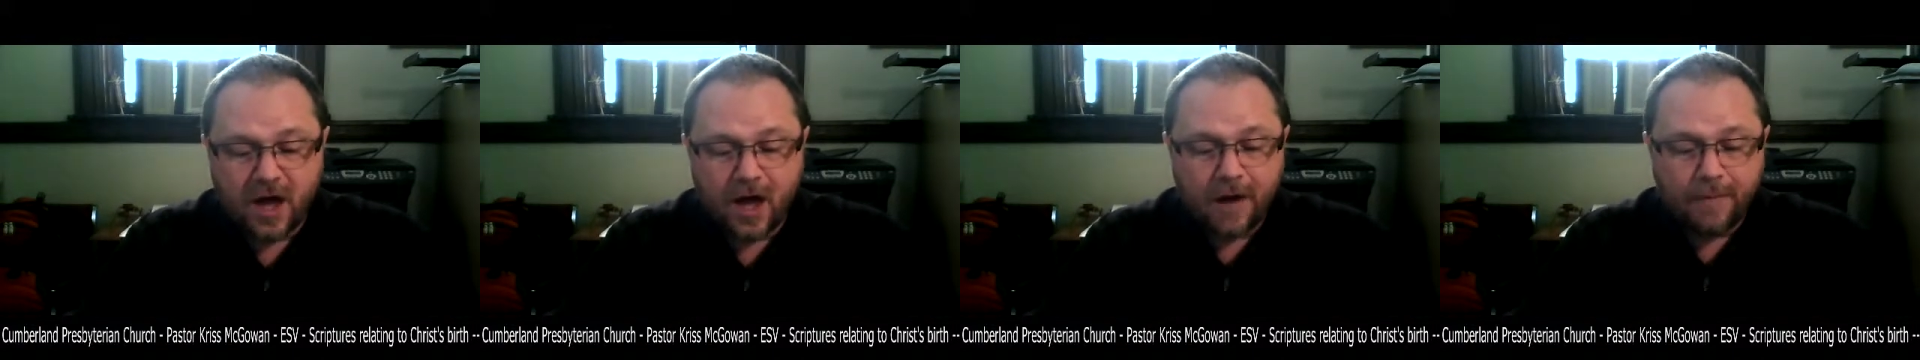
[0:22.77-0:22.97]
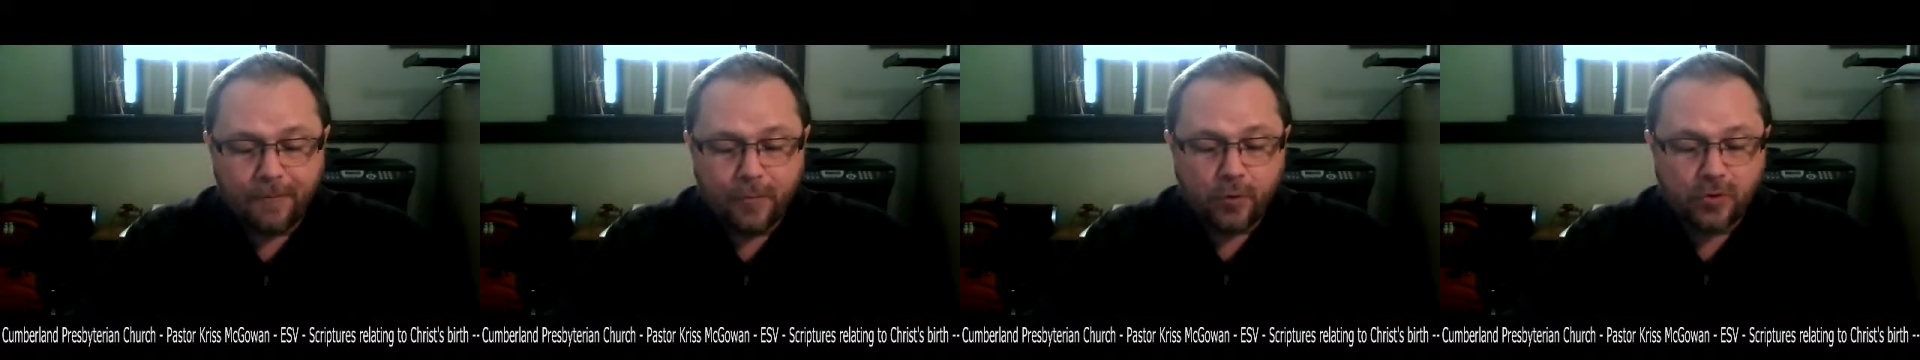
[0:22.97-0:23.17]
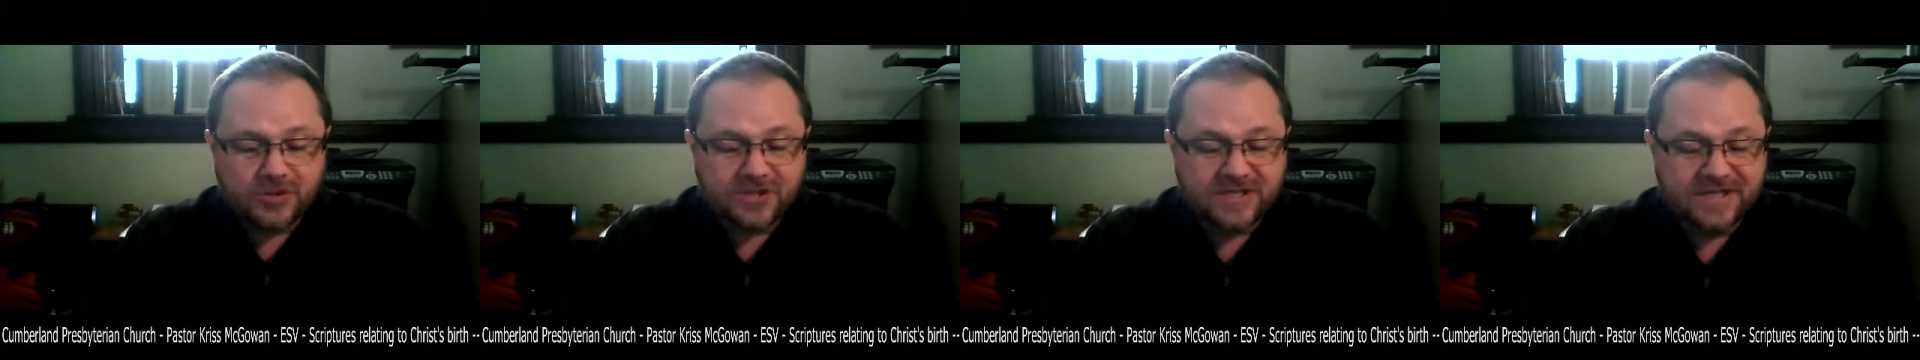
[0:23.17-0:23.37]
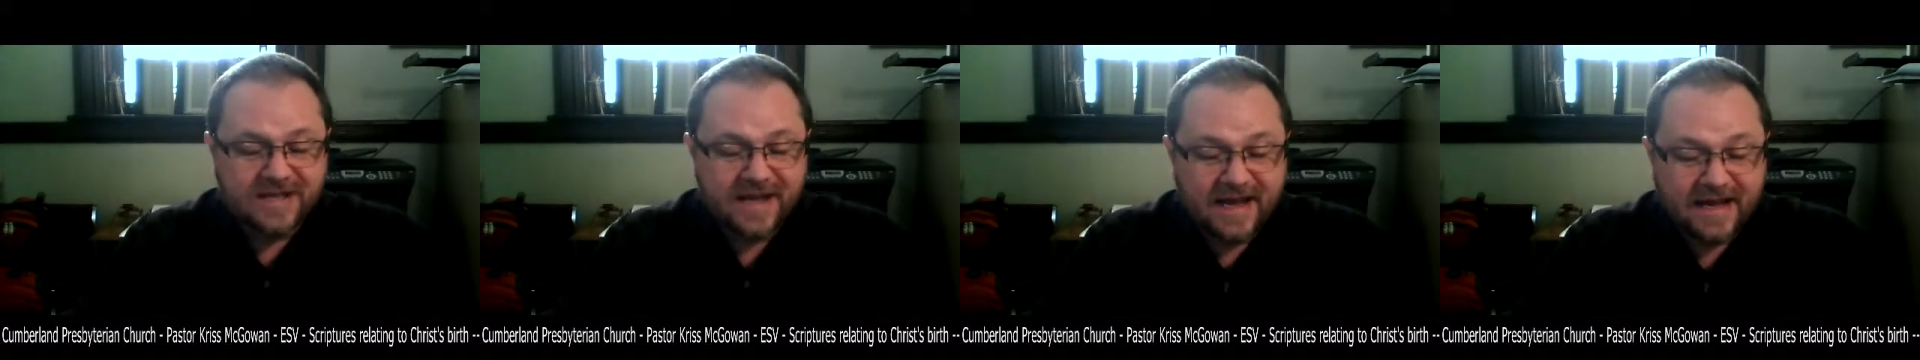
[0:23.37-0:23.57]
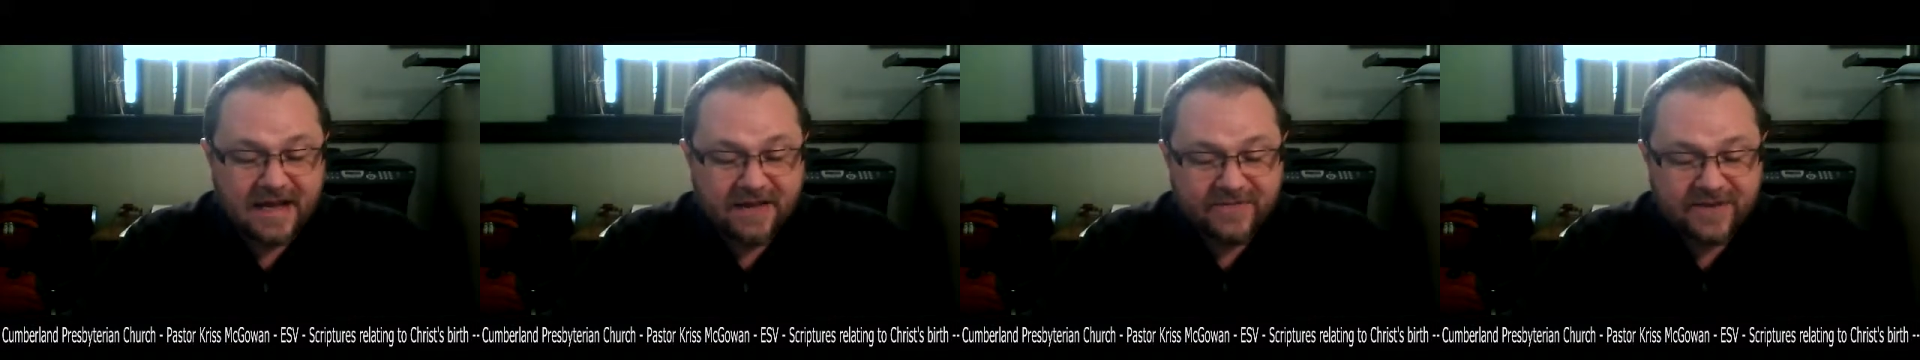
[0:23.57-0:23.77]
humble
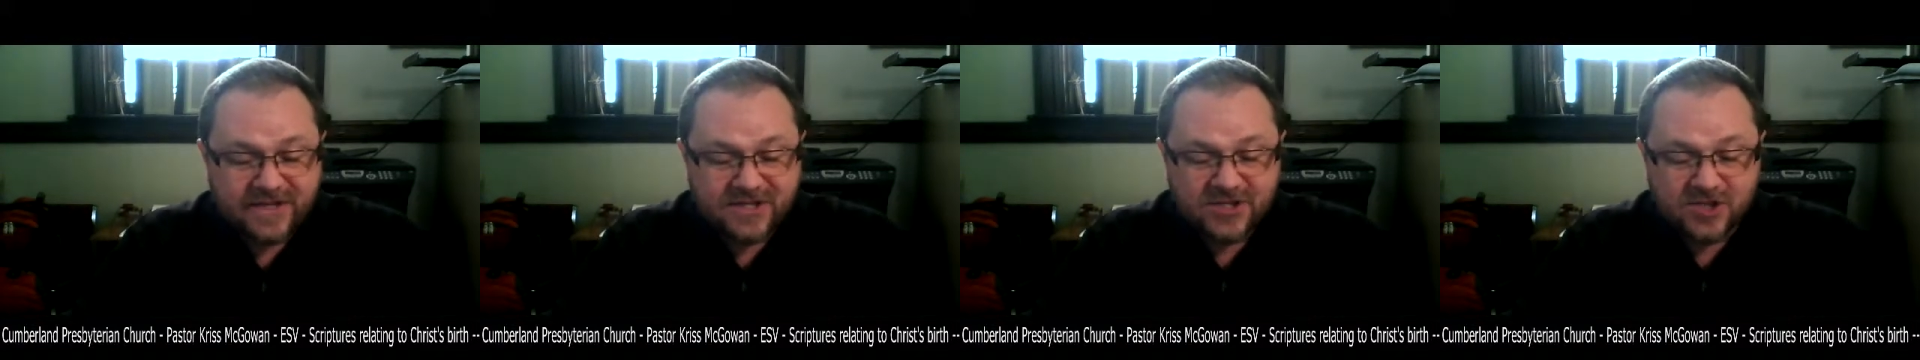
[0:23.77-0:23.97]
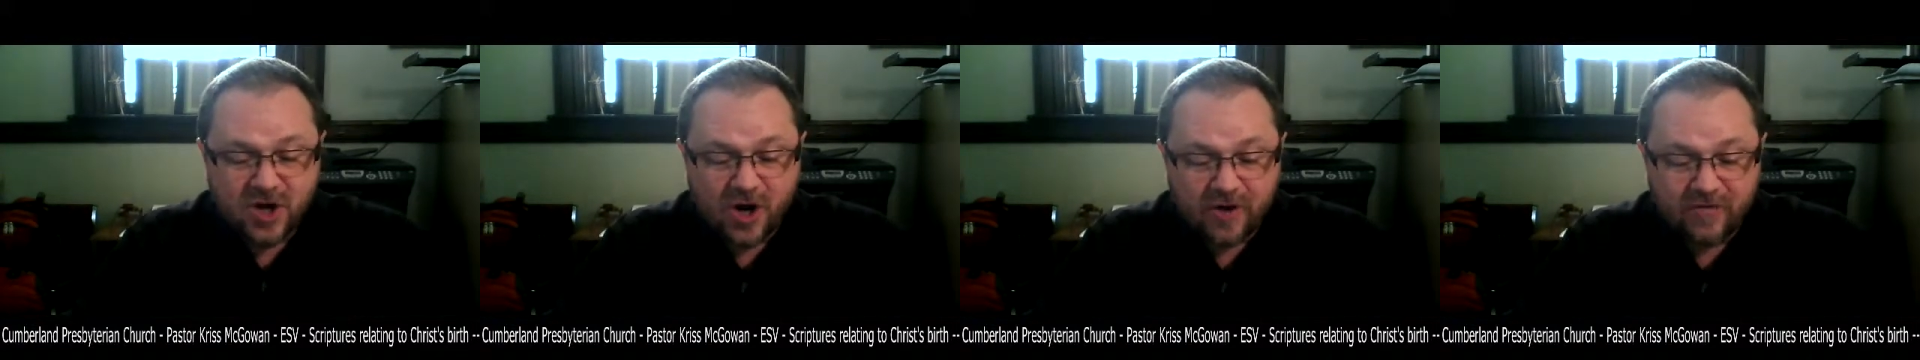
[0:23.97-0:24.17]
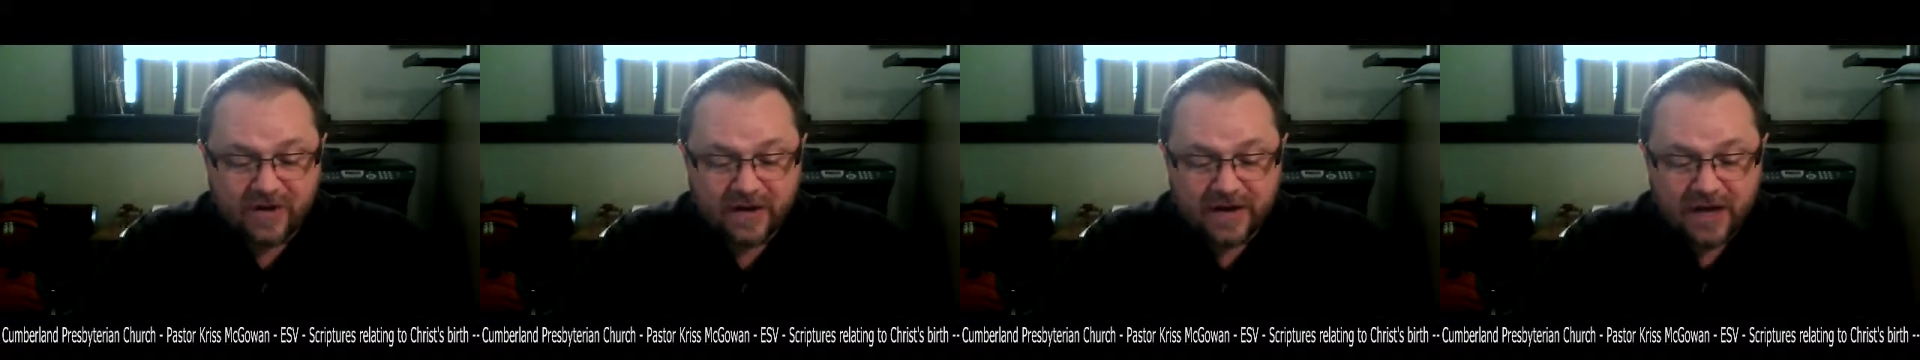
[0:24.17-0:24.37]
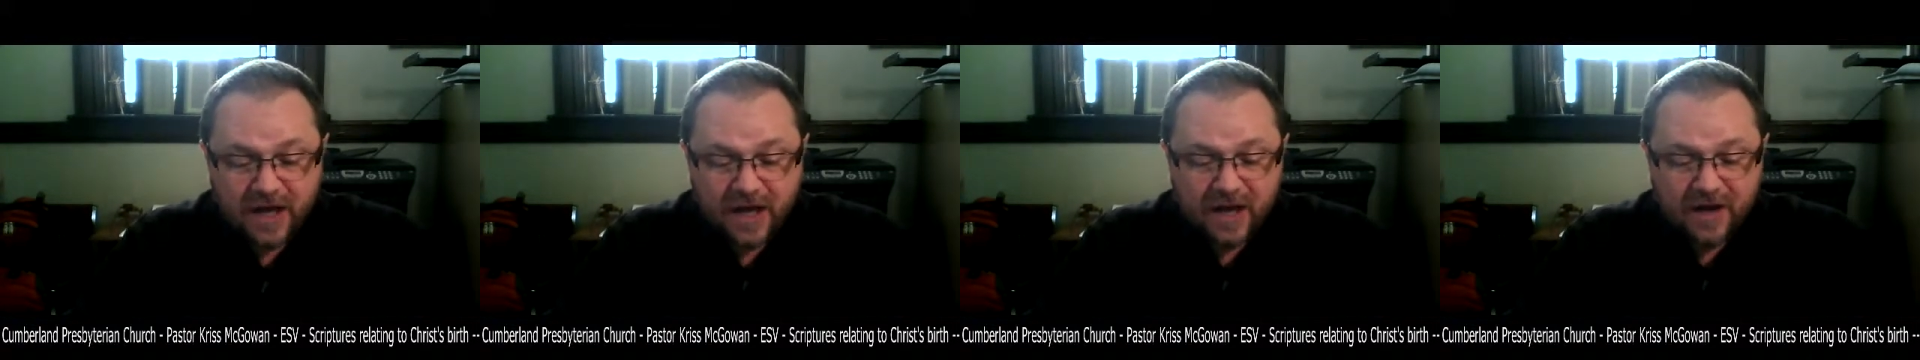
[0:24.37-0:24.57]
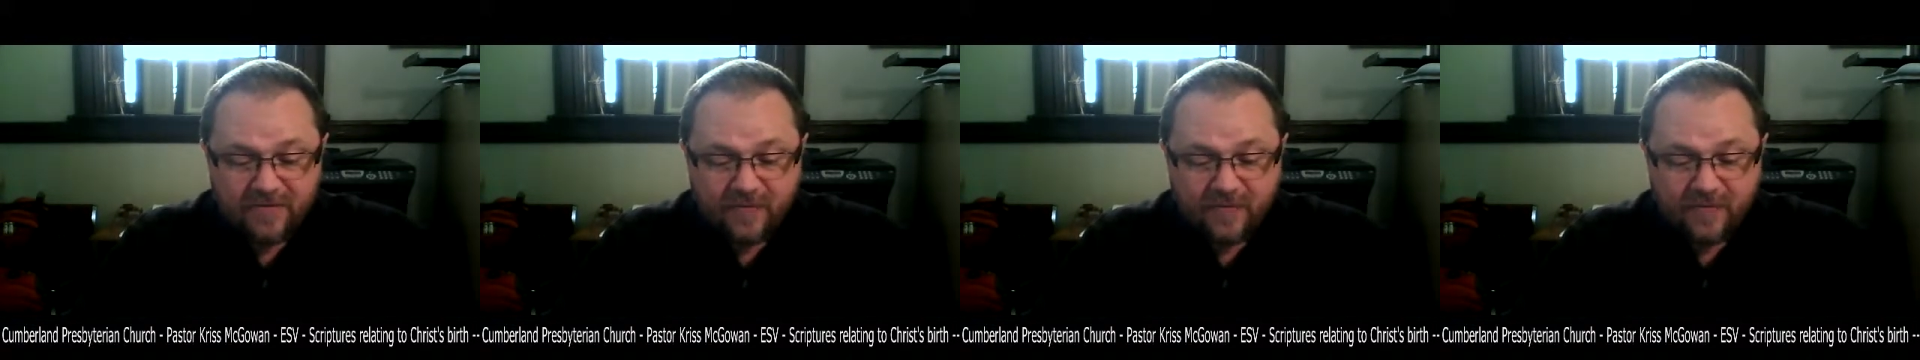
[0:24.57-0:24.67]
estate of his servant.